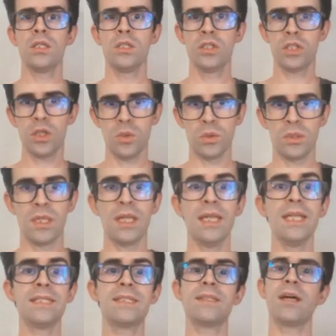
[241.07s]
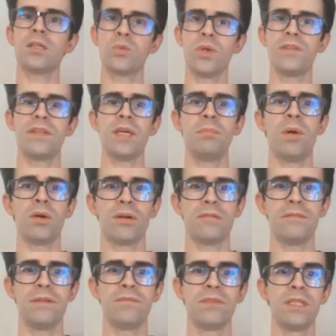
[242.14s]
So, let's start with
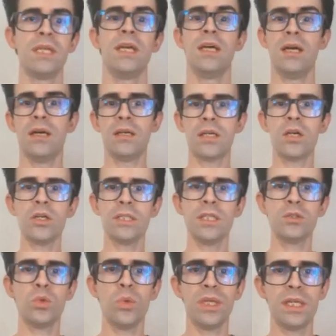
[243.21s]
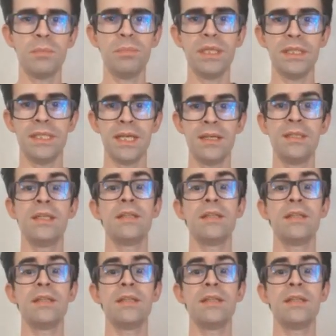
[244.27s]
typography. According to Wikipedia,